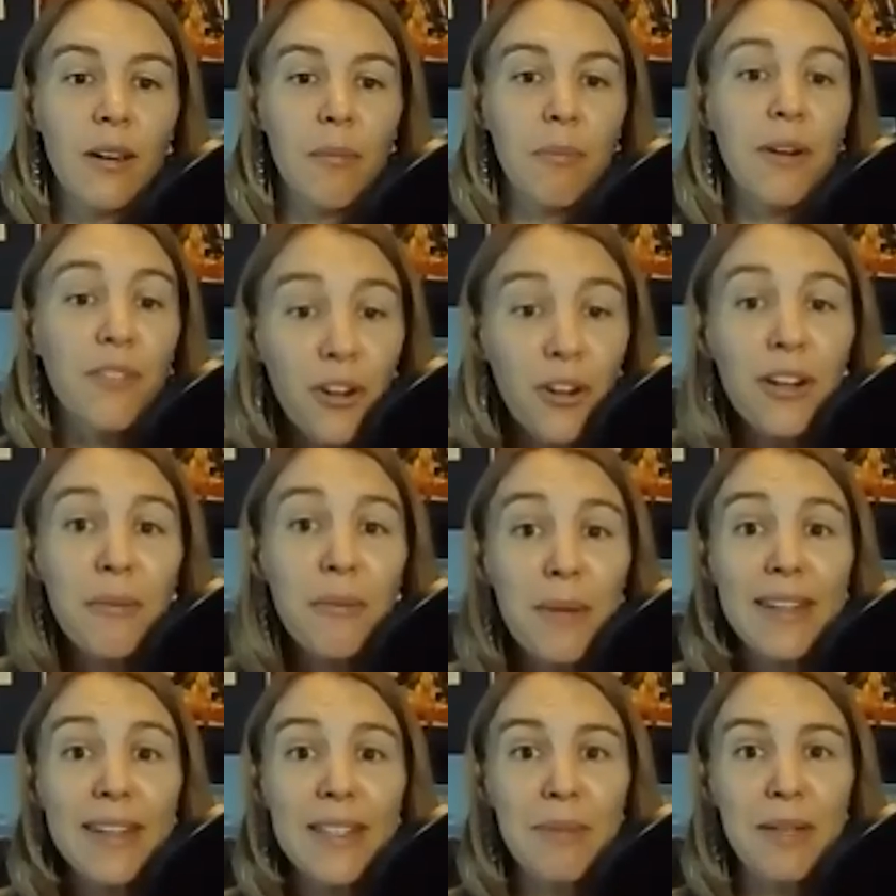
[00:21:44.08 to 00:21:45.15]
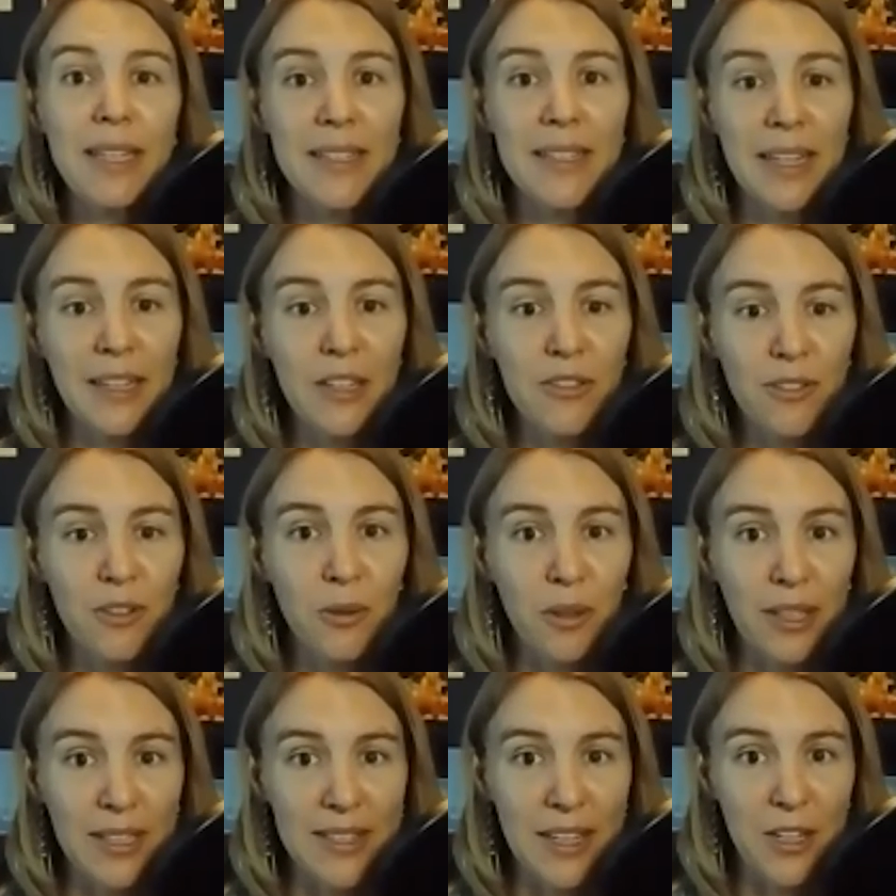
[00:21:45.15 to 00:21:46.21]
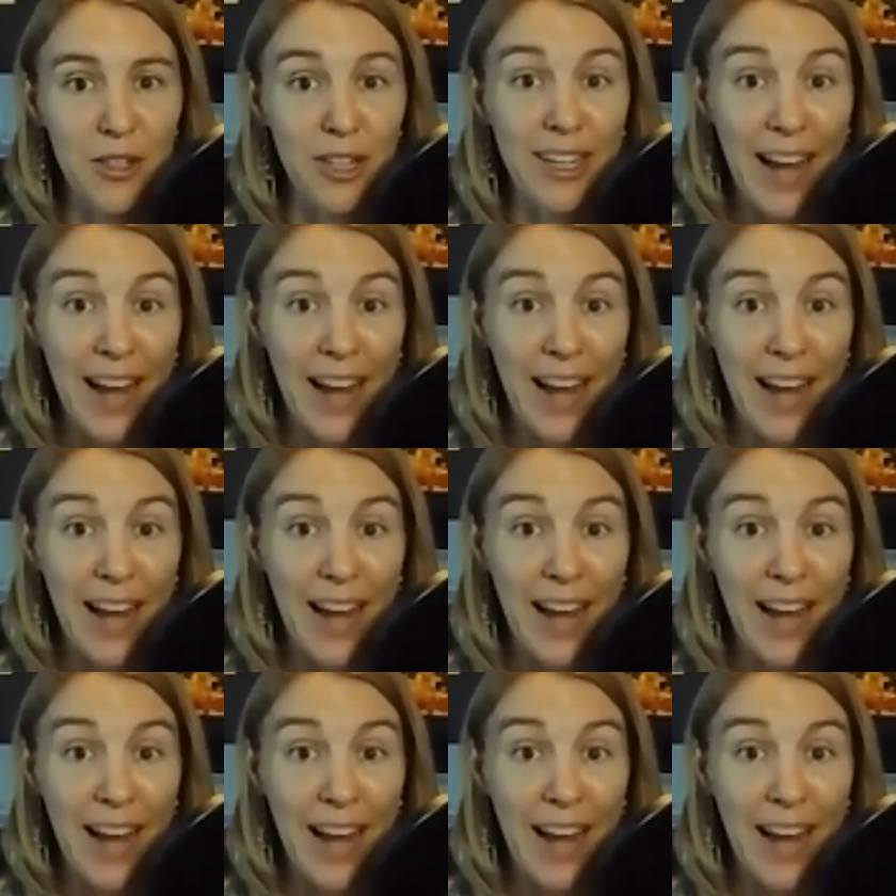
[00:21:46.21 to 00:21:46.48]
But if you're committed to being a data-driven organization,